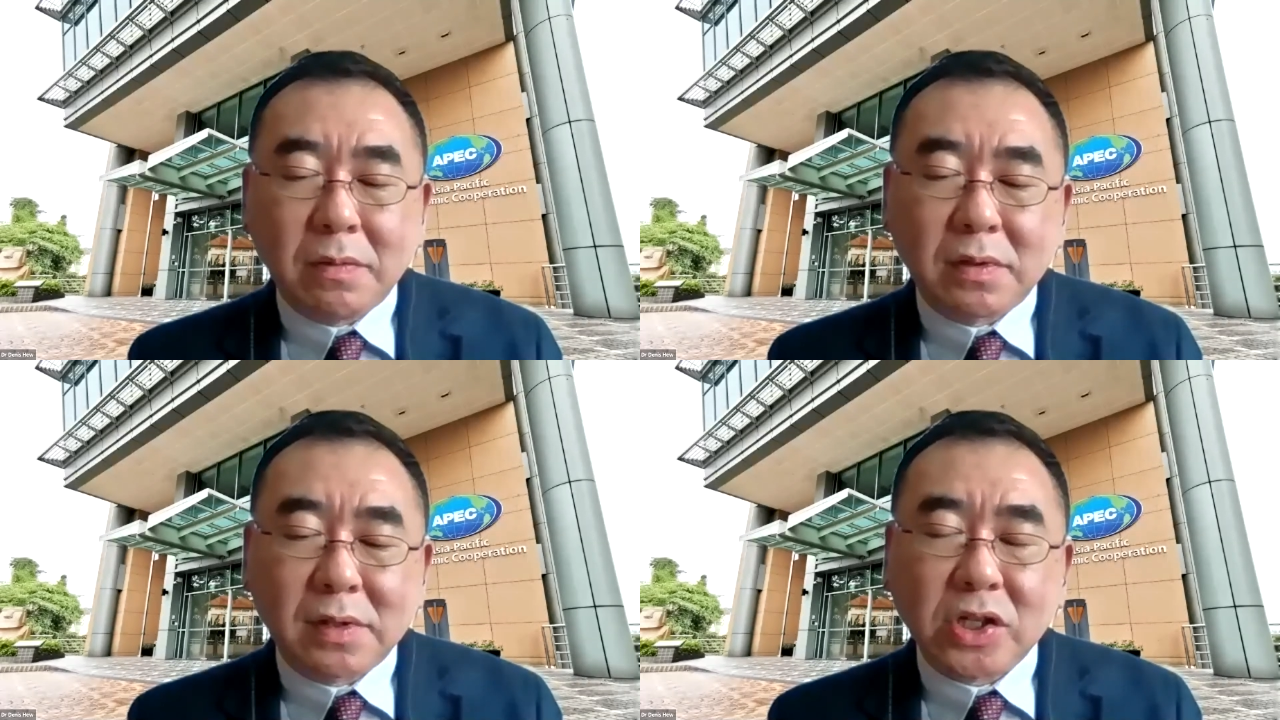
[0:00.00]

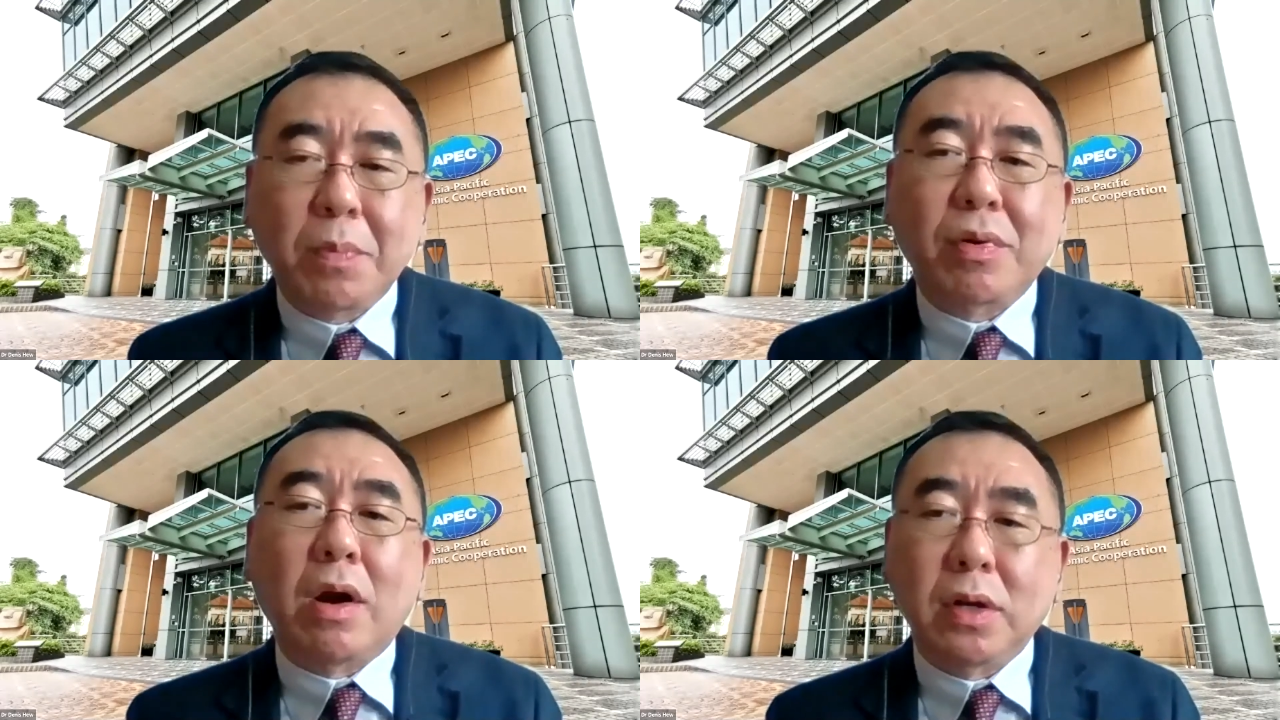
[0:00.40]

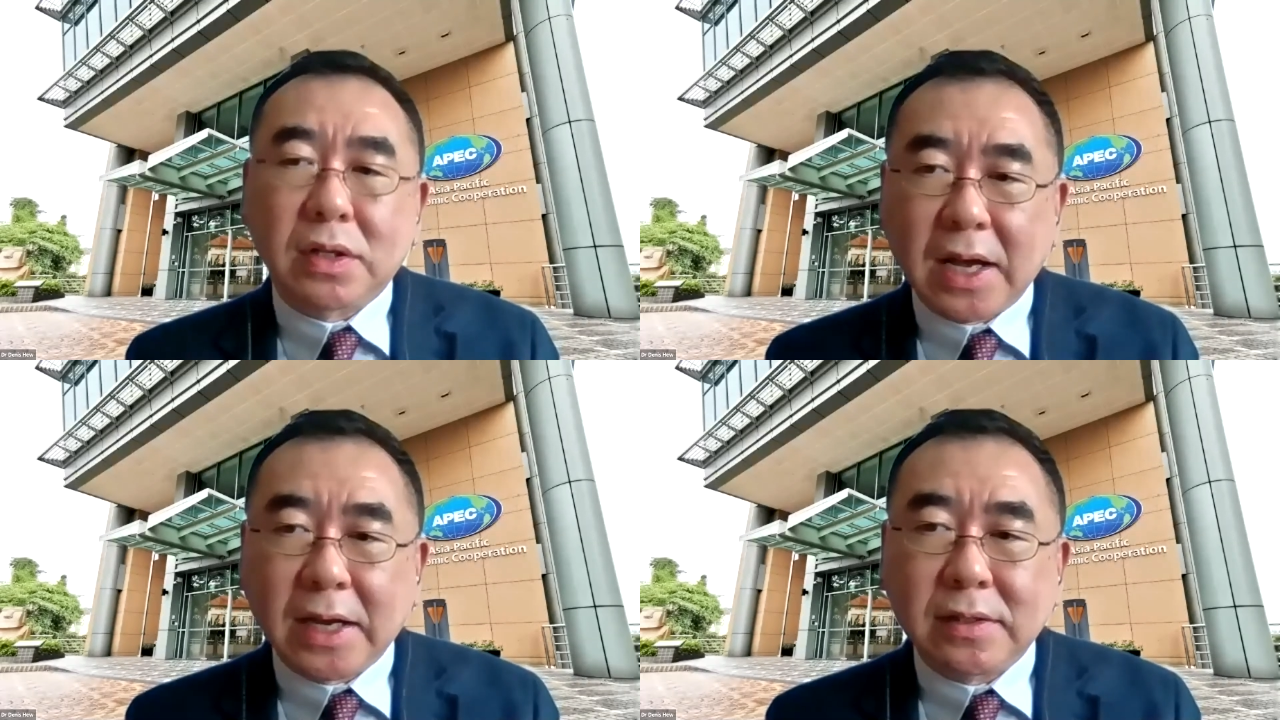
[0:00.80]
essentially
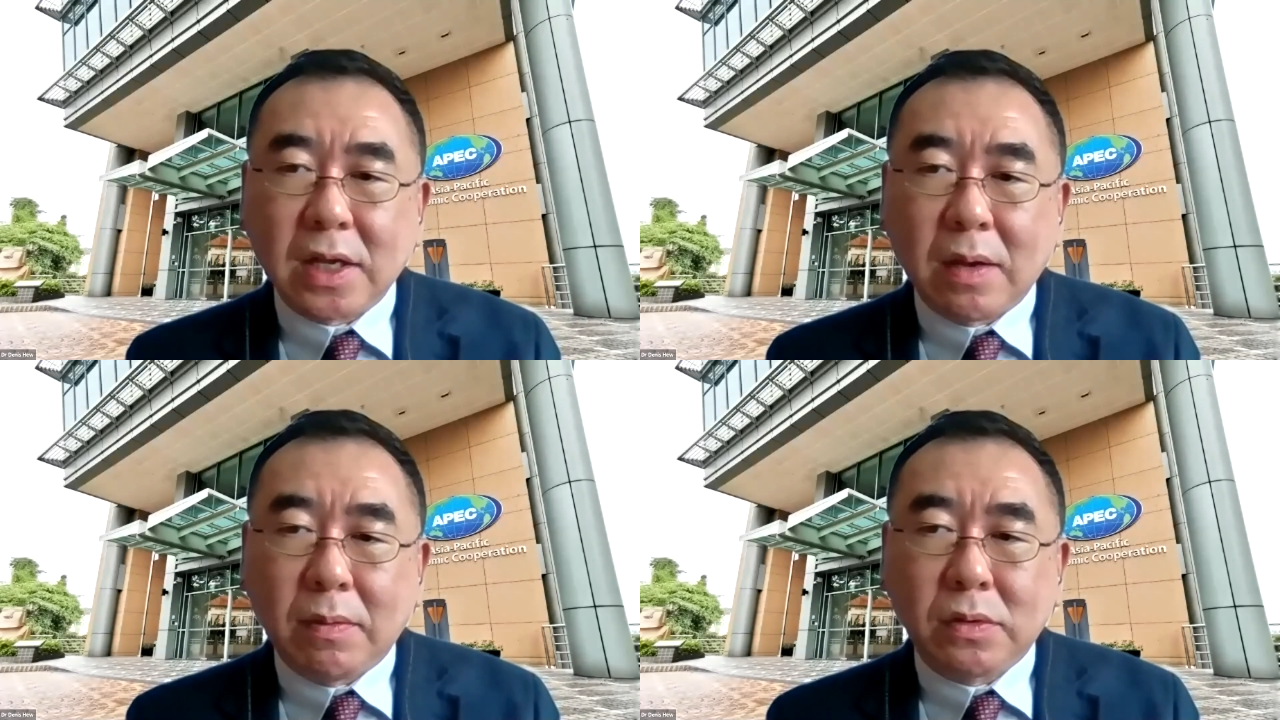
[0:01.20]
prioritize
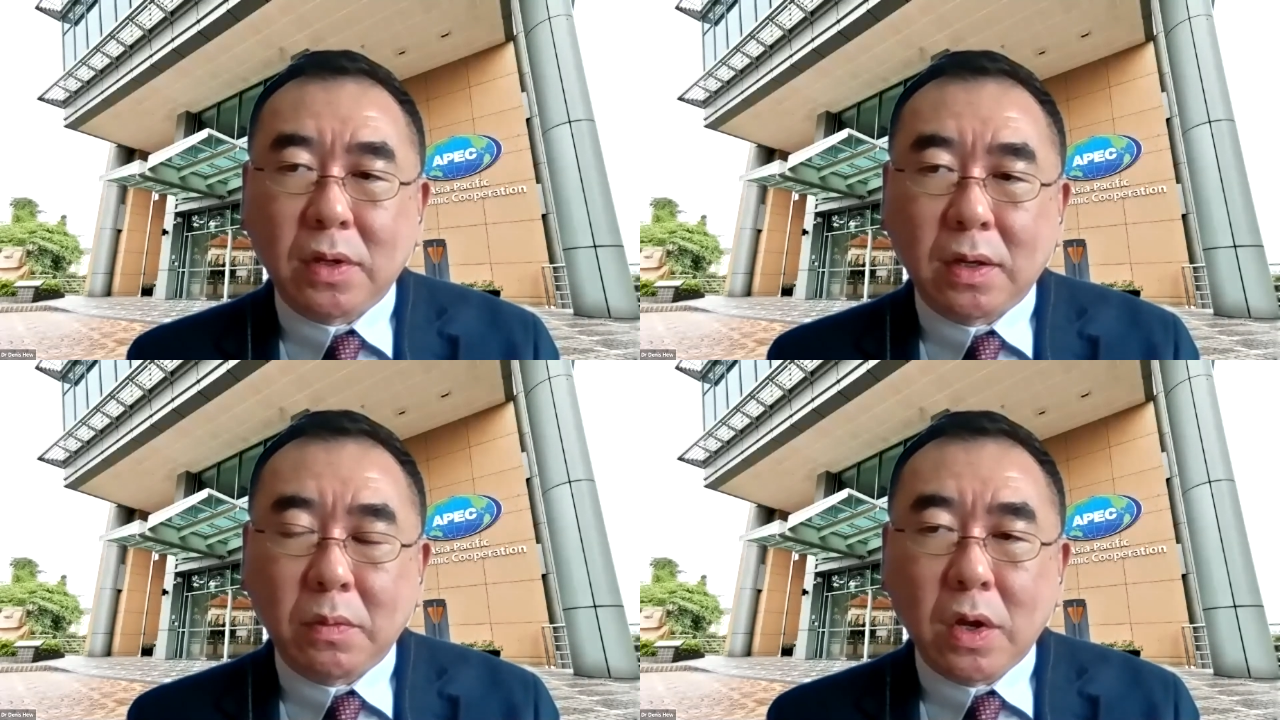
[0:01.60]
them
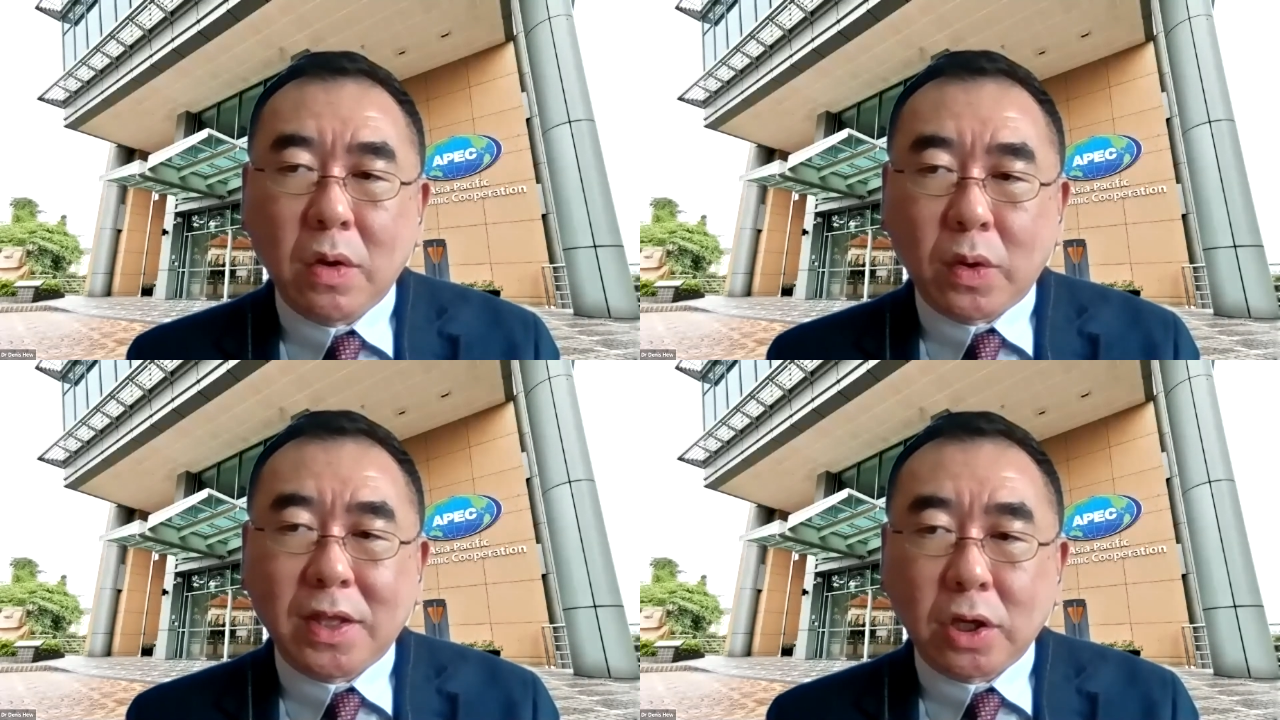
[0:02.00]

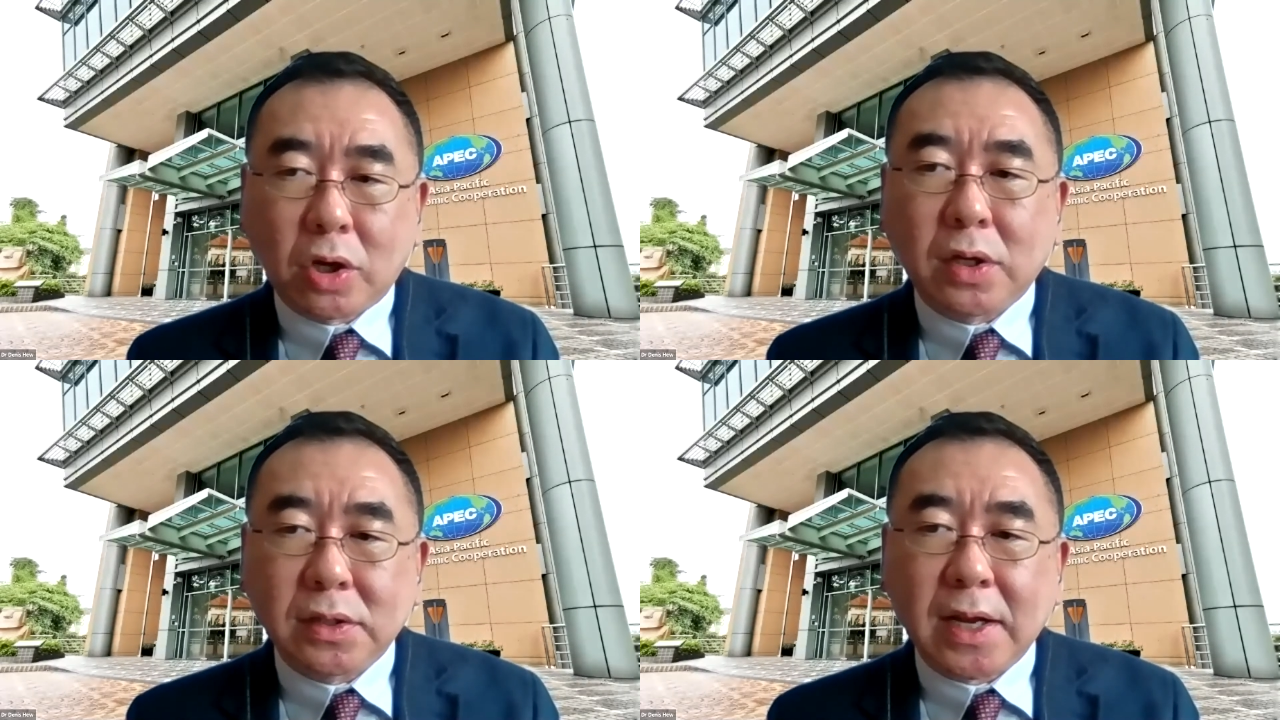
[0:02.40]
within the
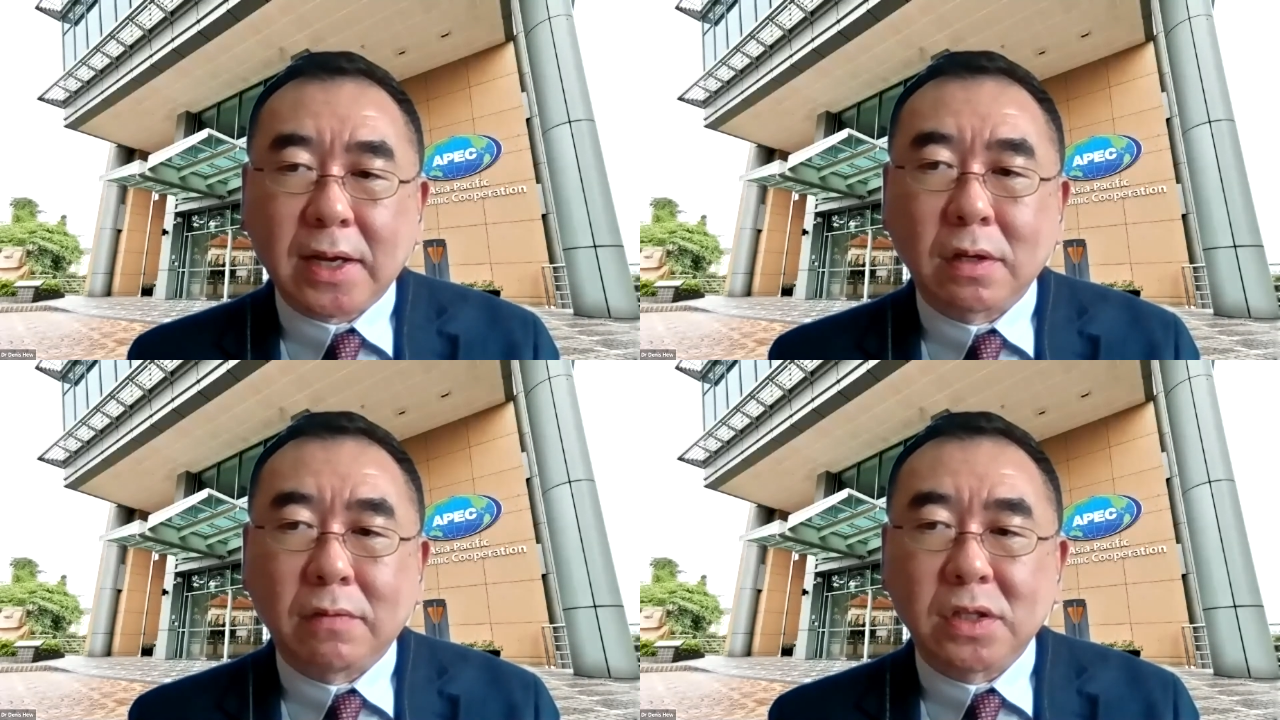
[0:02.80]

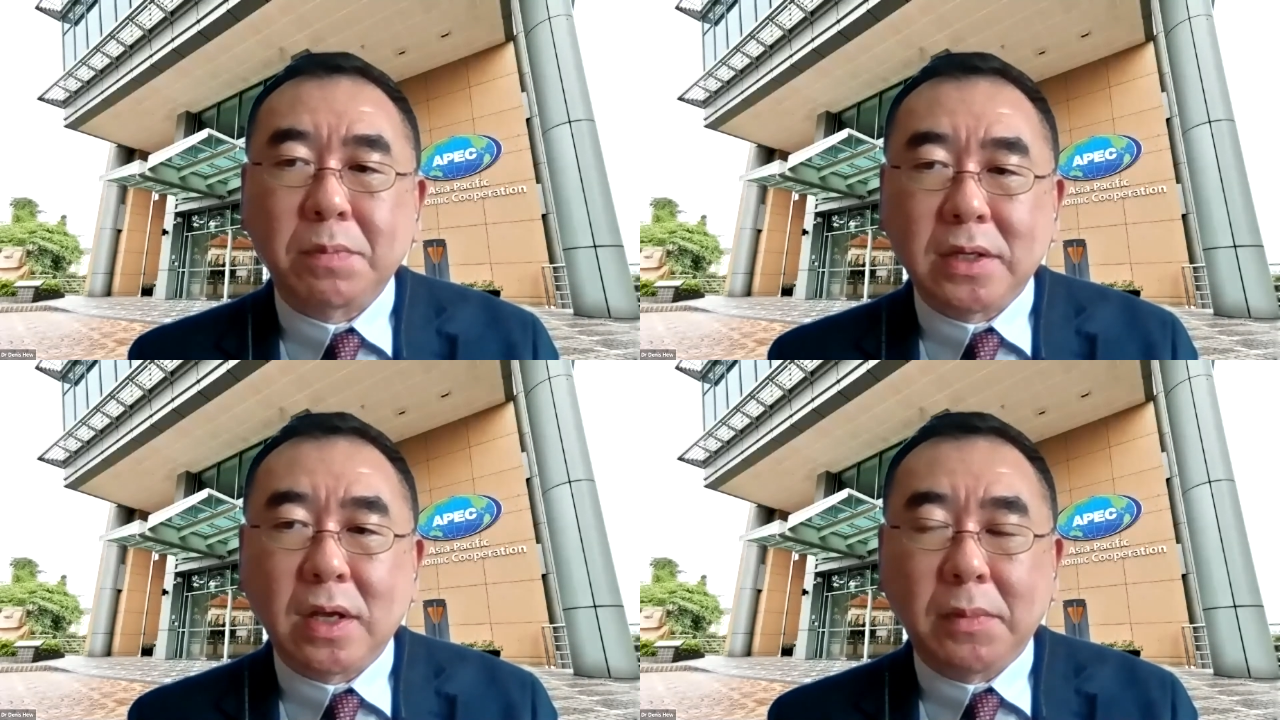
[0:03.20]
context of this
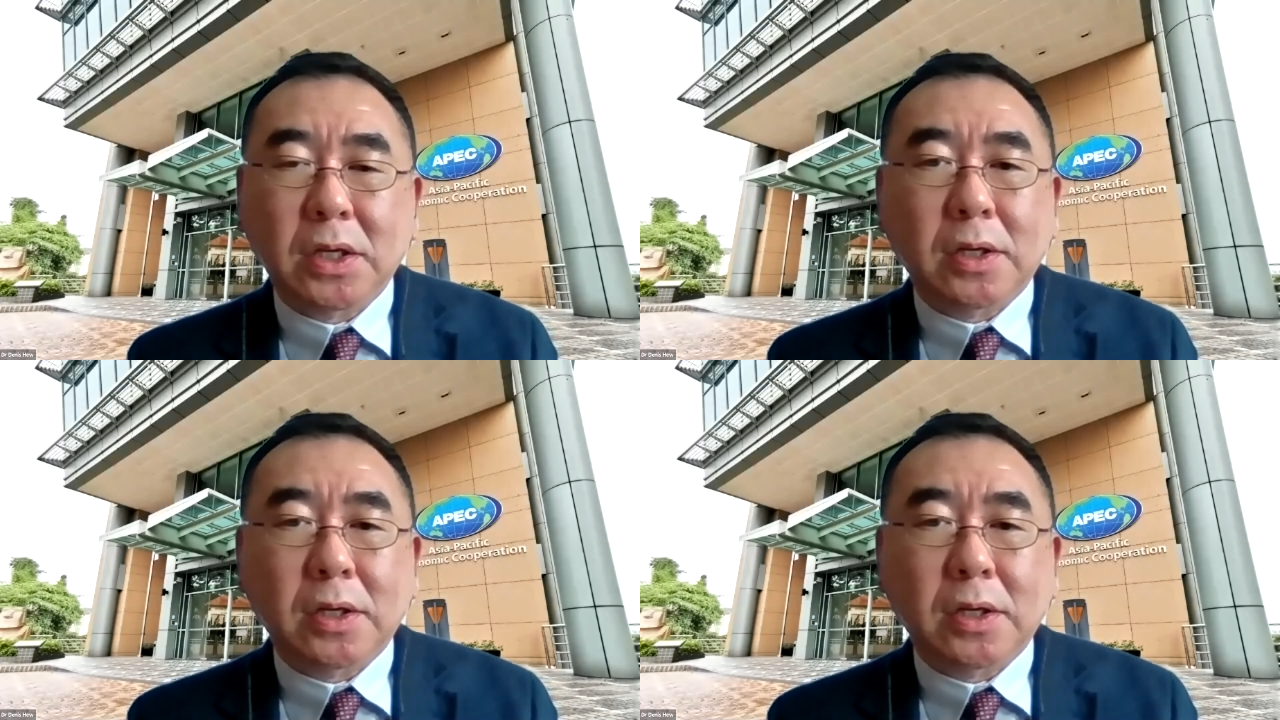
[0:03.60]
pandemic.